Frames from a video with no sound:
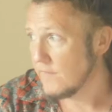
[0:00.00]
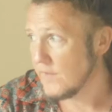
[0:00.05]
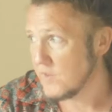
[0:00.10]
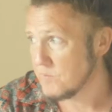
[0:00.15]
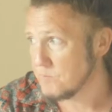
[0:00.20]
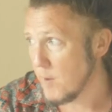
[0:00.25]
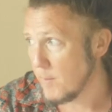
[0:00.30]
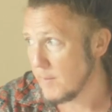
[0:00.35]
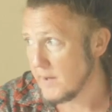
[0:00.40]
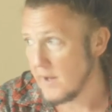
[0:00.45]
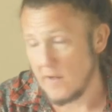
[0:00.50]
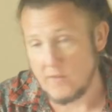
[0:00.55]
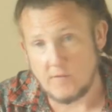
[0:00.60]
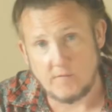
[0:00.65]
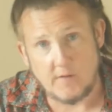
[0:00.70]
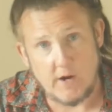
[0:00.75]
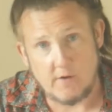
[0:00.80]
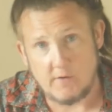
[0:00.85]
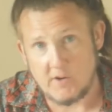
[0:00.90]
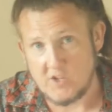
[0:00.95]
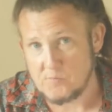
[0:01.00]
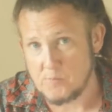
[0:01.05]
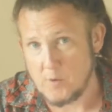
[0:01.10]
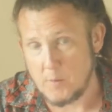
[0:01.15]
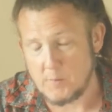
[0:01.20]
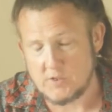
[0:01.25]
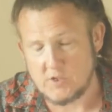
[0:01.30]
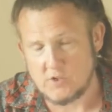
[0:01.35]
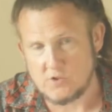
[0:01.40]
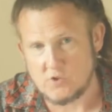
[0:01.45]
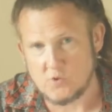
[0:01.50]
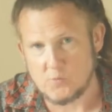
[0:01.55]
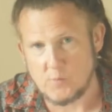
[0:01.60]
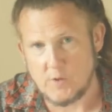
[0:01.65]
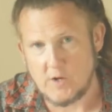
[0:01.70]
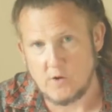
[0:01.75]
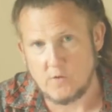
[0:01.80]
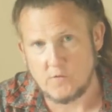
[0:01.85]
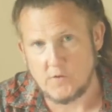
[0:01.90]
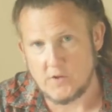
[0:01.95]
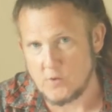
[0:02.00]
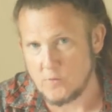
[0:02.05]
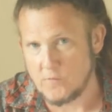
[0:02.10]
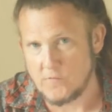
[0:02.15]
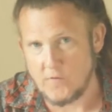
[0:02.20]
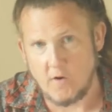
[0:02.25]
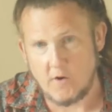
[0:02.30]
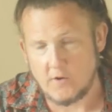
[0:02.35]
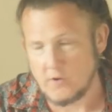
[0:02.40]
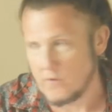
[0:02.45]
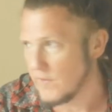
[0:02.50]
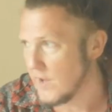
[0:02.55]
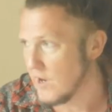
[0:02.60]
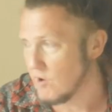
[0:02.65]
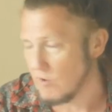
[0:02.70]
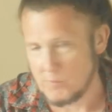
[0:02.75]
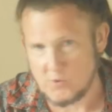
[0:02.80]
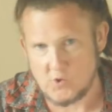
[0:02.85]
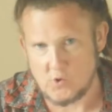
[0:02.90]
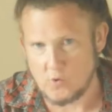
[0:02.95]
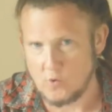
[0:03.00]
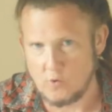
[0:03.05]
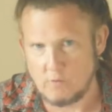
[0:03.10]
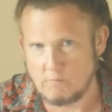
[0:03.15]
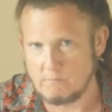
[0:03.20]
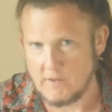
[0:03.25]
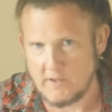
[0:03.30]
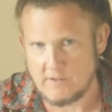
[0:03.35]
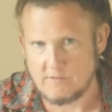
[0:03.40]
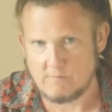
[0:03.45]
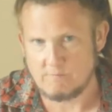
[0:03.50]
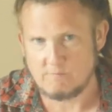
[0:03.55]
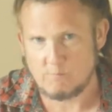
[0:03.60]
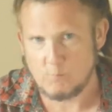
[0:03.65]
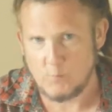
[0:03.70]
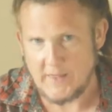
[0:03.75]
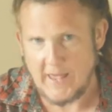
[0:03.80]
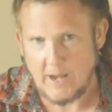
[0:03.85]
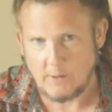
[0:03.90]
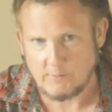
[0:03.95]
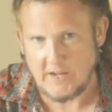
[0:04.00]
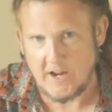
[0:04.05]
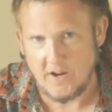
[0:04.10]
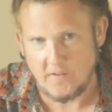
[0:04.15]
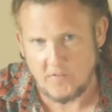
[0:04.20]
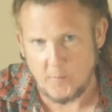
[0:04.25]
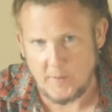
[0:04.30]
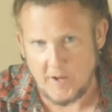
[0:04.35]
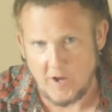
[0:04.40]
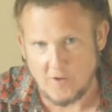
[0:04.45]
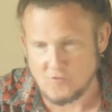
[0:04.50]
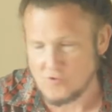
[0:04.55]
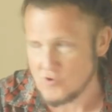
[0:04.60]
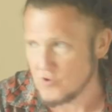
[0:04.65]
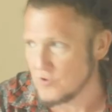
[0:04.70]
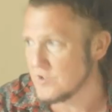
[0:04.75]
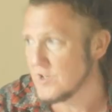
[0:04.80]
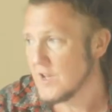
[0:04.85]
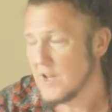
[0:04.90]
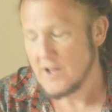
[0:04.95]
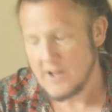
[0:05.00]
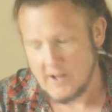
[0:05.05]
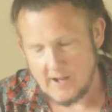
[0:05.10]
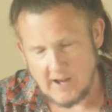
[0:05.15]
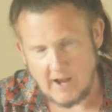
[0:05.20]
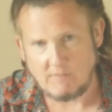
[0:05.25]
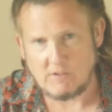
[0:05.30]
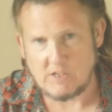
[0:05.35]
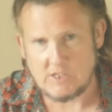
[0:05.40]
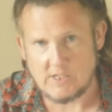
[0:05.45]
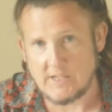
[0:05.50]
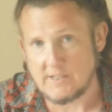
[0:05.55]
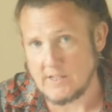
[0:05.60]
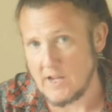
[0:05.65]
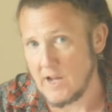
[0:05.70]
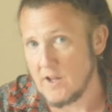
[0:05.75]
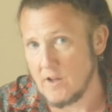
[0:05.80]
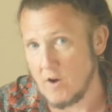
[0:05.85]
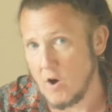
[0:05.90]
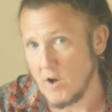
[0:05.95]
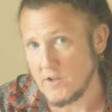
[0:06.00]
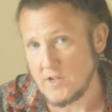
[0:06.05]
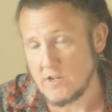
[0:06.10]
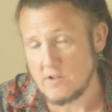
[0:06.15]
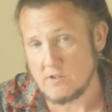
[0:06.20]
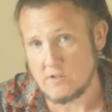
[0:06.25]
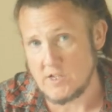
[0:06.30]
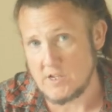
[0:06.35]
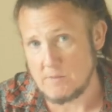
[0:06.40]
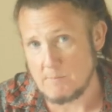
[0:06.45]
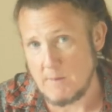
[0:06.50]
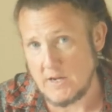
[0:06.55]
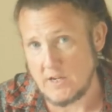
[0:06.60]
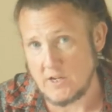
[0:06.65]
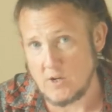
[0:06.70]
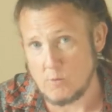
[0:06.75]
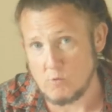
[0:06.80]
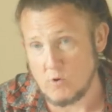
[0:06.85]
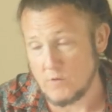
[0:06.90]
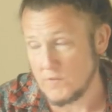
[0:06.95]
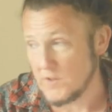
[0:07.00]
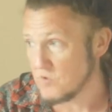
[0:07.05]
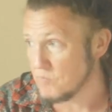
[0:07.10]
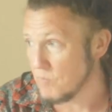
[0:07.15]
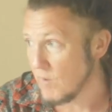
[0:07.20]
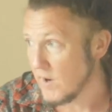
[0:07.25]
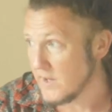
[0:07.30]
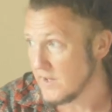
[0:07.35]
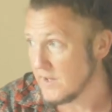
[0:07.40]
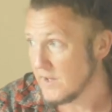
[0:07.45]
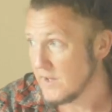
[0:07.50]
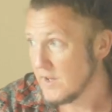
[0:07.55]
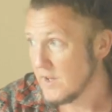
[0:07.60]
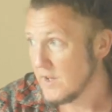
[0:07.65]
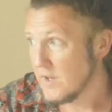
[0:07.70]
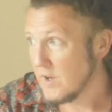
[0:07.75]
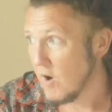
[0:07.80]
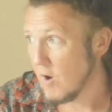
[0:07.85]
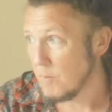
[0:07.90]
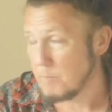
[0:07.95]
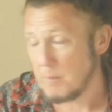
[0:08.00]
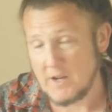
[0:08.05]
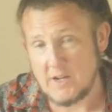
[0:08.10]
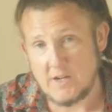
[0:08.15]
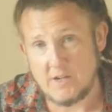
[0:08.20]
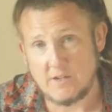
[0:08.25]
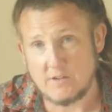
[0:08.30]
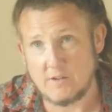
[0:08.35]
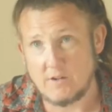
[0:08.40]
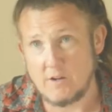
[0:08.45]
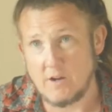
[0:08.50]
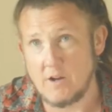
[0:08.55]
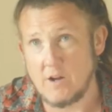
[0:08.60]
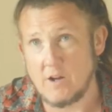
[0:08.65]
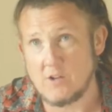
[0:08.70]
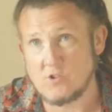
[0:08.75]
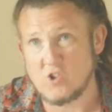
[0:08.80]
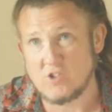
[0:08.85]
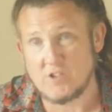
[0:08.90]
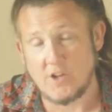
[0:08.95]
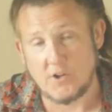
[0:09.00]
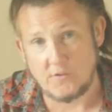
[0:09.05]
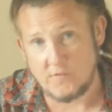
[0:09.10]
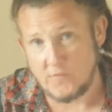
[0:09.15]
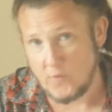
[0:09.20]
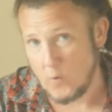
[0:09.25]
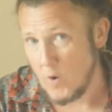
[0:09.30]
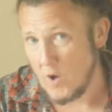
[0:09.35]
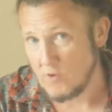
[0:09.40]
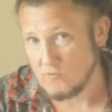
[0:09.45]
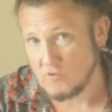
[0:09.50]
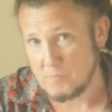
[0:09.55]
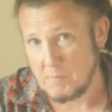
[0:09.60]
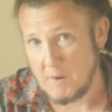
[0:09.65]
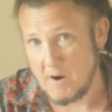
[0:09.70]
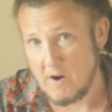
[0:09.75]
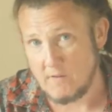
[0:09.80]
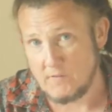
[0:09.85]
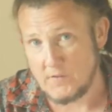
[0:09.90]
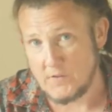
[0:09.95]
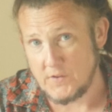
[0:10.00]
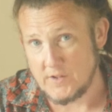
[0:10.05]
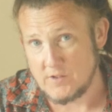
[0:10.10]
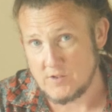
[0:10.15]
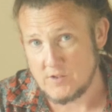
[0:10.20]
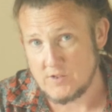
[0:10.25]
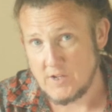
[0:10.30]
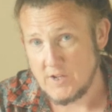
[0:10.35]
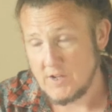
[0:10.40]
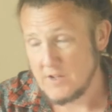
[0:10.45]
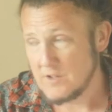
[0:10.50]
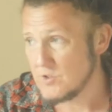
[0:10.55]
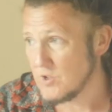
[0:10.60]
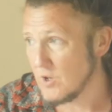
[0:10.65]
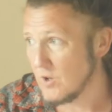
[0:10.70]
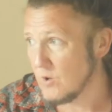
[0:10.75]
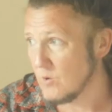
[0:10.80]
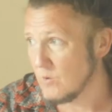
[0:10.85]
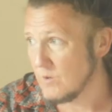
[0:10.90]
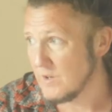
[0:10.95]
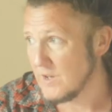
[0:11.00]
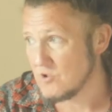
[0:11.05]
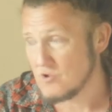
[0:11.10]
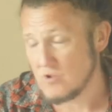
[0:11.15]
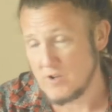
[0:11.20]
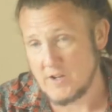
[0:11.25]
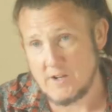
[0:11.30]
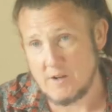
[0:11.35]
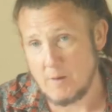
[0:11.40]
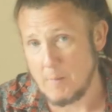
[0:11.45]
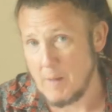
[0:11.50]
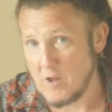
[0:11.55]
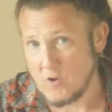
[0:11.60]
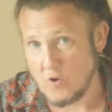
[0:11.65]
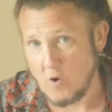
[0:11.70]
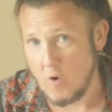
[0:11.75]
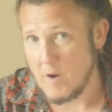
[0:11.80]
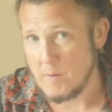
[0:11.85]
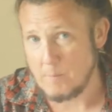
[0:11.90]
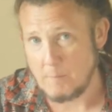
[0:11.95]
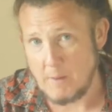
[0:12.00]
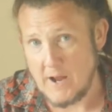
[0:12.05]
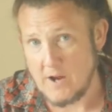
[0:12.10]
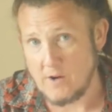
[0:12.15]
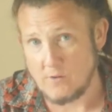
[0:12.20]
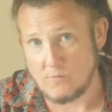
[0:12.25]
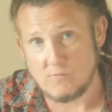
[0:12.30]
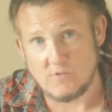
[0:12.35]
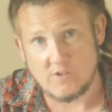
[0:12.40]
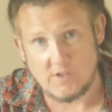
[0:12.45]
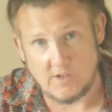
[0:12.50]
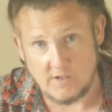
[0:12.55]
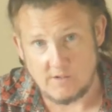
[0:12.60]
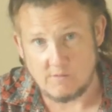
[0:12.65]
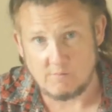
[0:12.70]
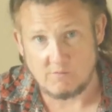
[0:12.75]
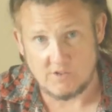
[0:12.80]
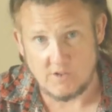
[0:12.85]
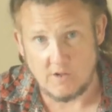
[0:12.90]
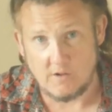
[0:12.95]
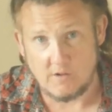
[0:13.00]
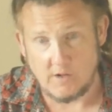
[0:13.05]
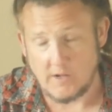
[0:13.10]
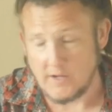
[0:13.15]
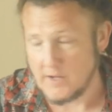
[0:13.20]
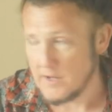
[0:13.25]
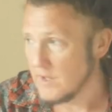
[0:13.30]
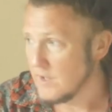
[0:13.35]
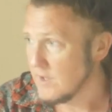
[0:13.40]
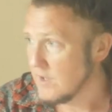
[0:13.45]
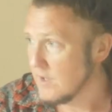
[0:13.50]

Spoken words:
There's probably other various properties as well that you'll find on there, I'm sure. There's without doubt there'll be hundreds. Having said that, I didn't see many that were at this rate. I paid just under 400 baht for this, so literally about £9 in sterling.